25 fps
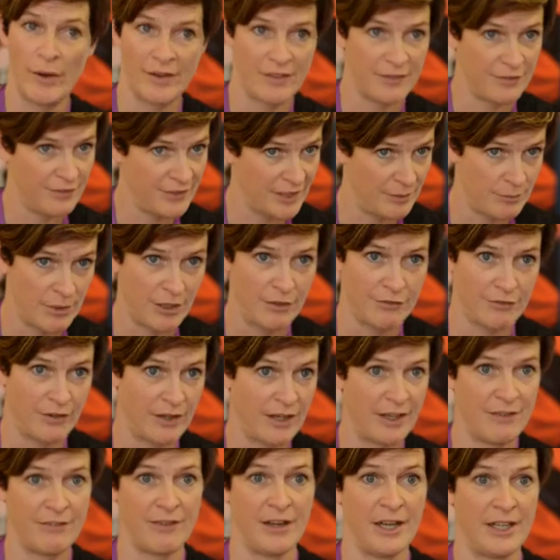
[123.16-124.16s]
other female
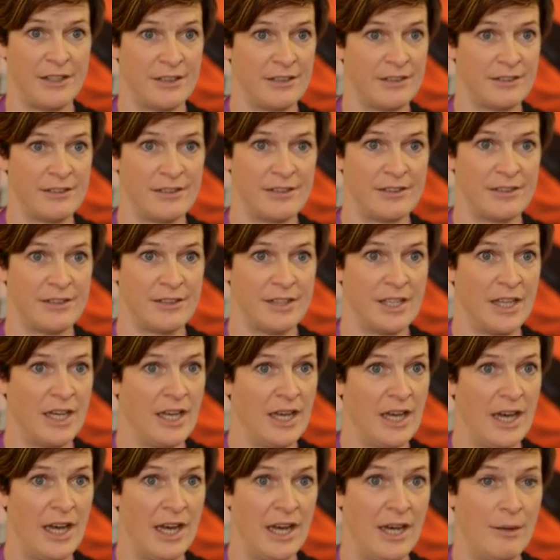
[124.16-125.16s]
firefighters
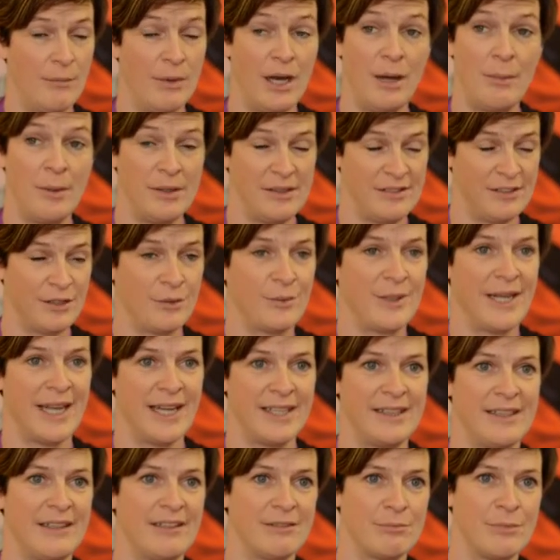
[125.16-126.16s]
up until we
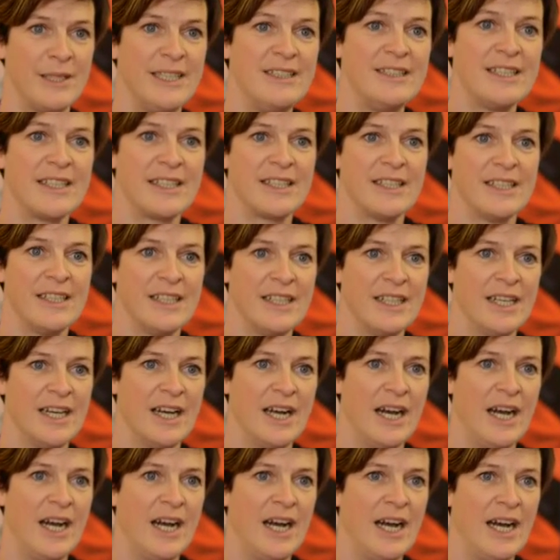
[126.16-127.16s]
had this meeting.
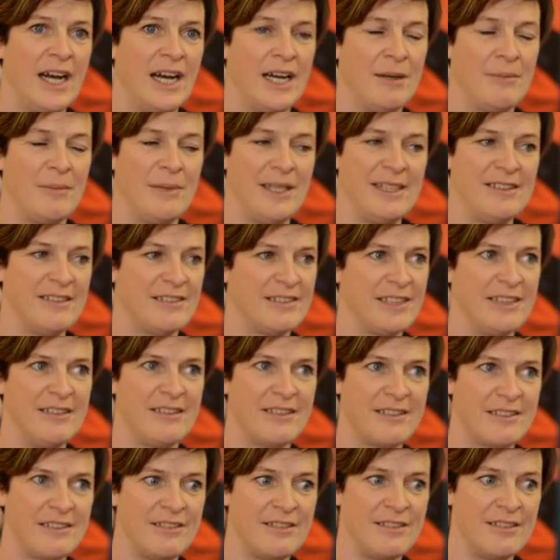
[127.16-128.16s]
And
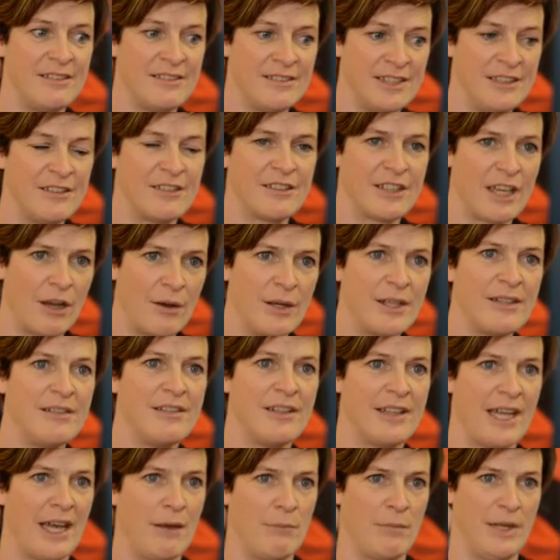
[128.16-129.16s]
since going
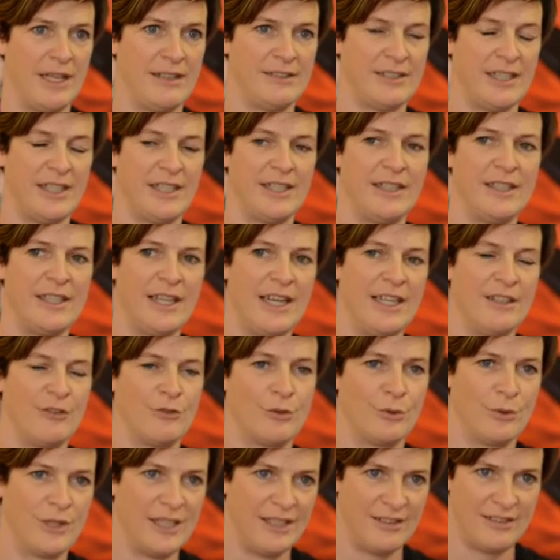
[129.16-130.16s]
to that meeting and
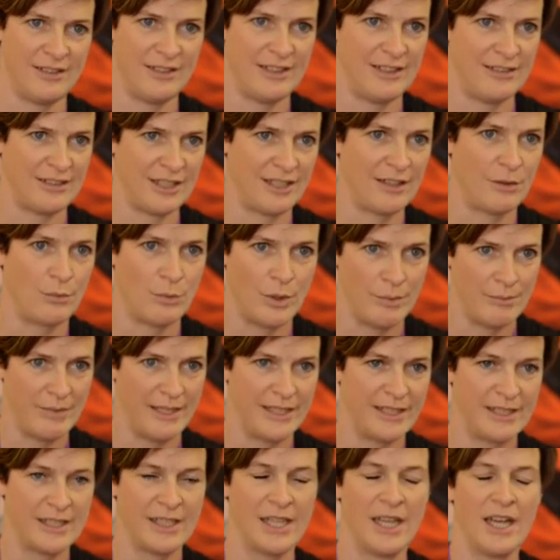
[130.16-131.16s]
talking to these other
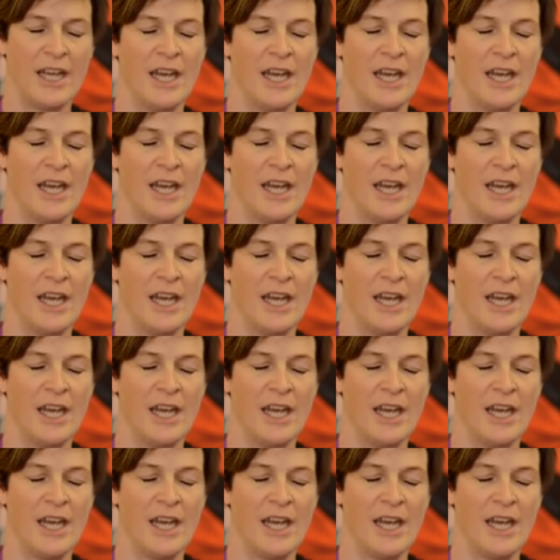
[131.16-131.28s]
women,